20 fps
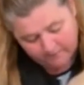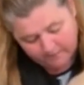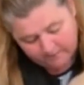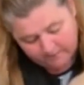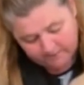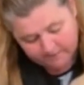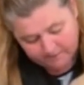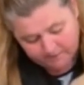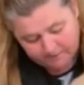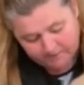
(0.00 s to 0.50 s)

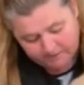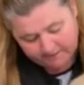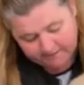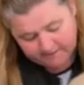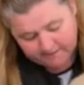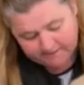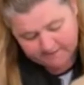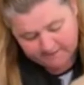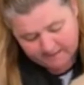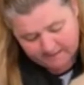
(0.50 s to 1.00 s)
So you
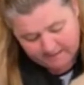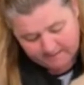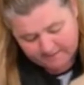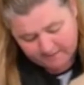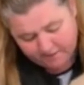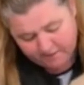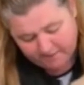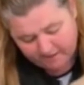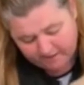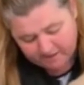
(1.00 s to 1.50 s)
can see
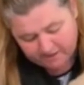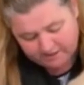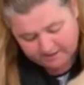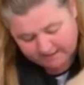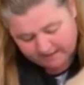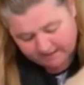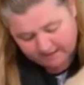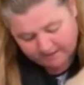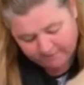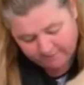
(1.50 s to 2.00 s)
that I'm
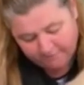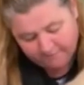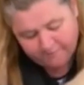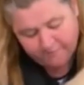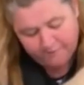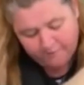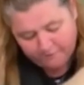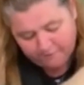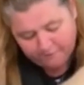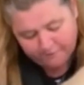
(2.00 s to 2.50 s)
actually getting
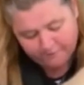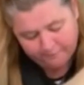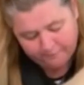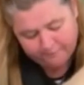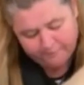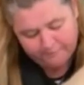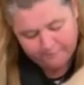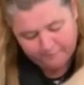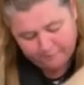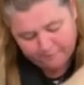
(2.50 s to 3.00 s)
further and
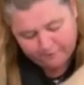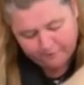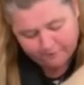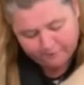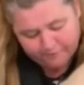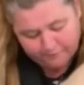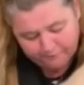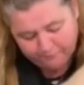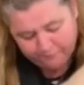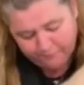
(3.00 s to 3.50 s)
further
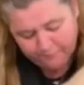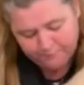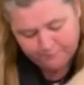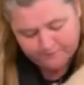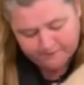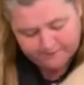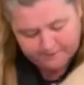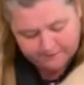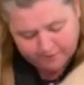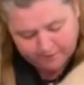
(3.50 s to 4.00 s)
through
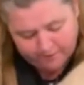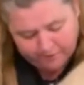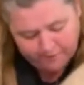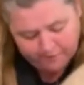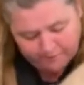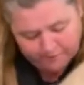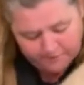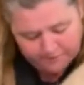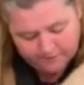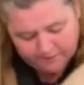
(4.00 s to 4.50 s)
this
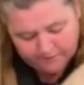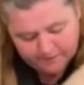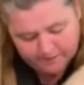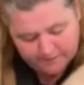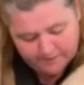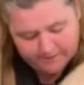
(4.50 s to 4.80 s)
coat.